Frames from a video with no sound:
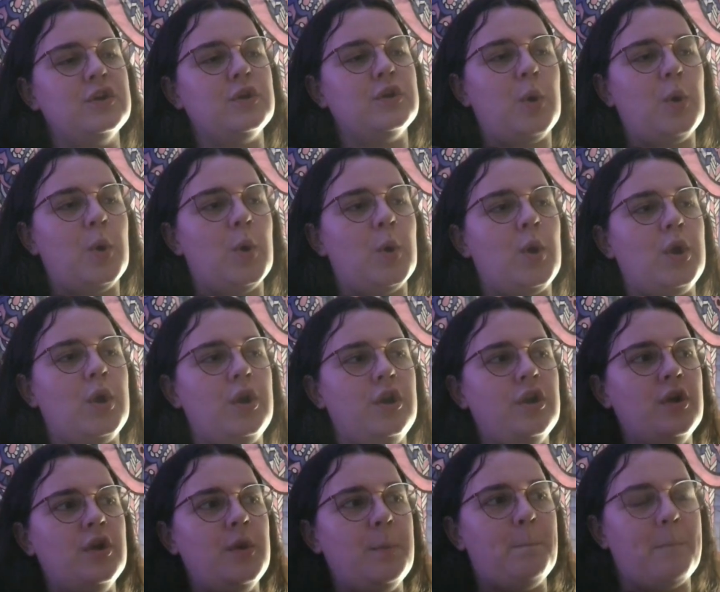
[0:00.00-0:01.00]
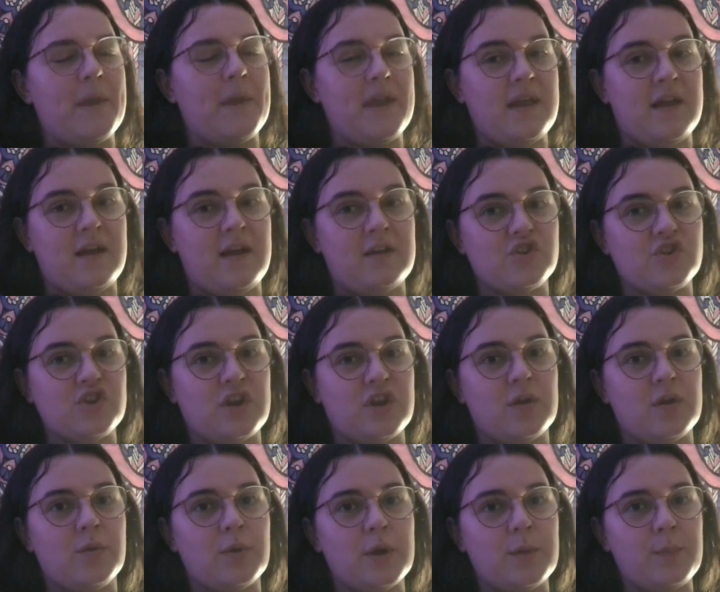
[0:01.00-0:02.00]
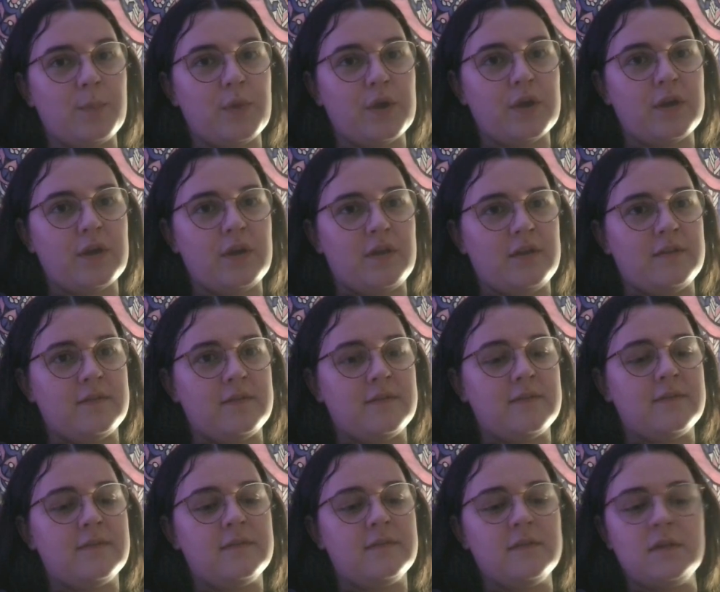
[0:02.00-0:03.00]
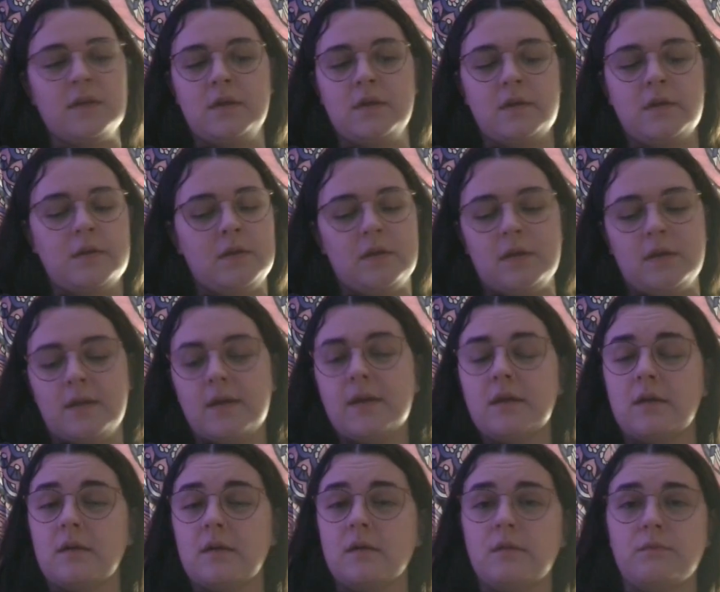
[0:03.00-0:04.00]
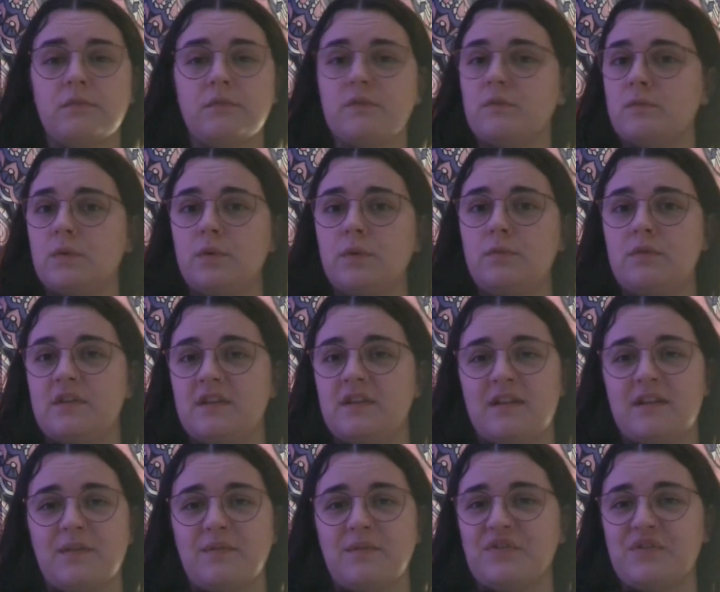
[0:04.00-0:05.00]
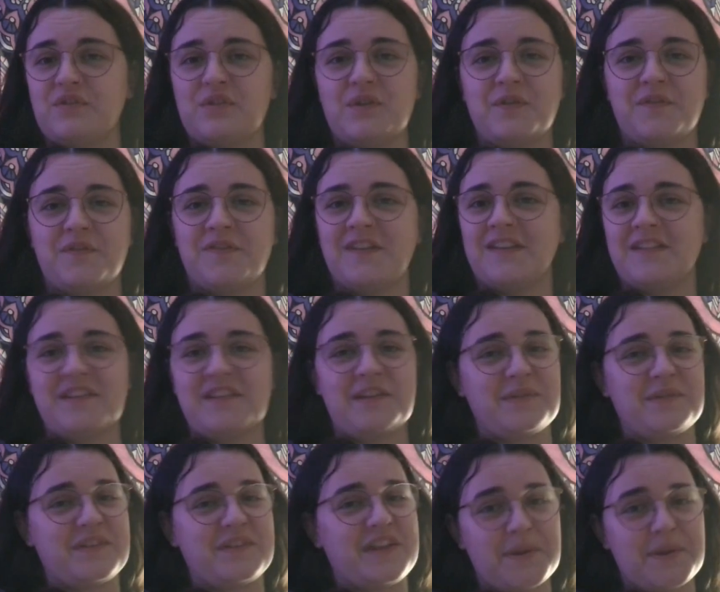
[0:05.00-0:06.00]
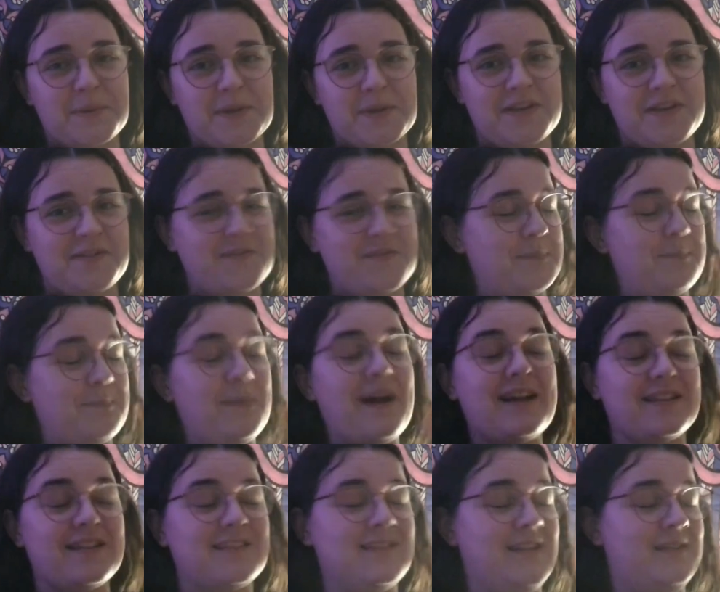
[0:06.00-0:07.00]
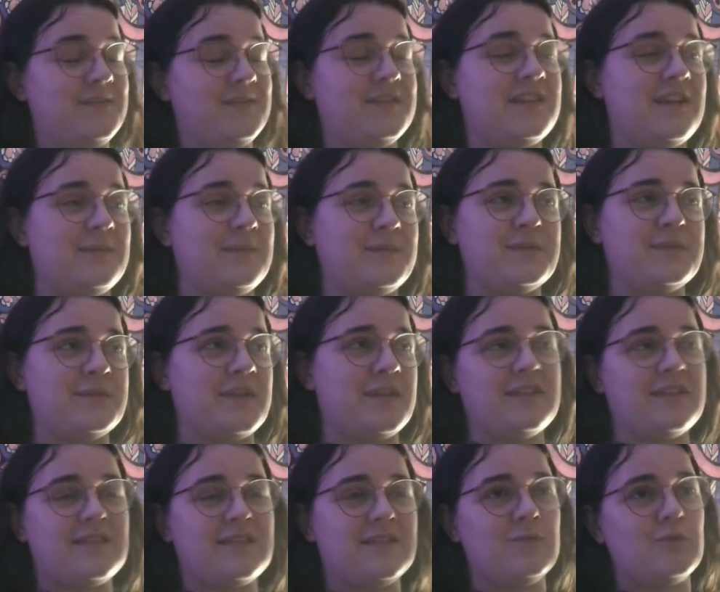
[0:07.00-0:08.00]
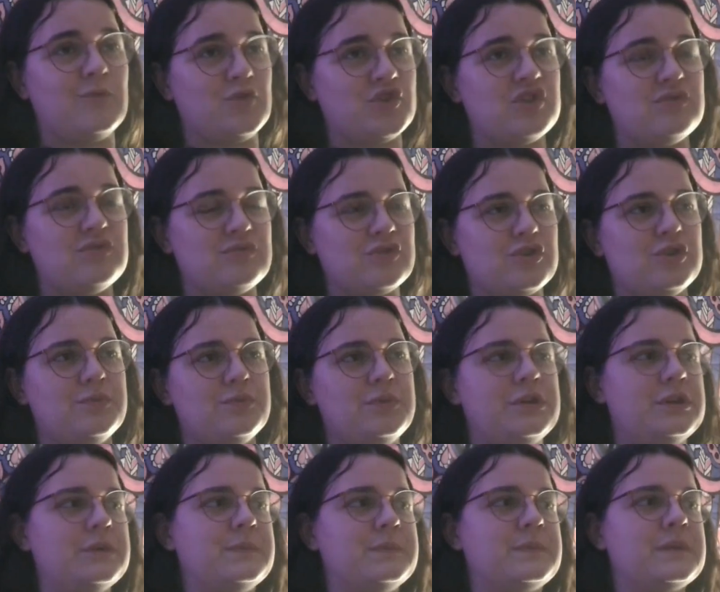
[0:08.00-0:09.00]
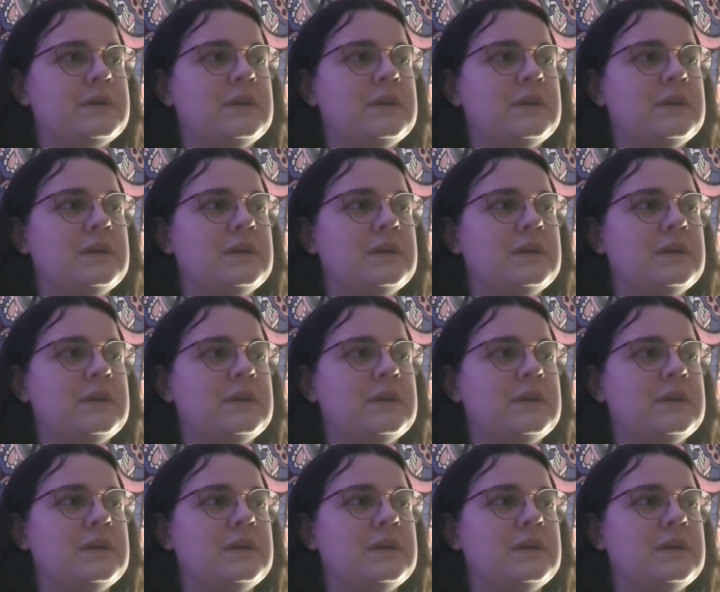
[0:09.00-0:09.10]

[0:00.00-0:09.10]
on my heart chakra, because that girl was wounded. There was a lot of things that I was carrying from past lifetimes. There was like so much that was coming up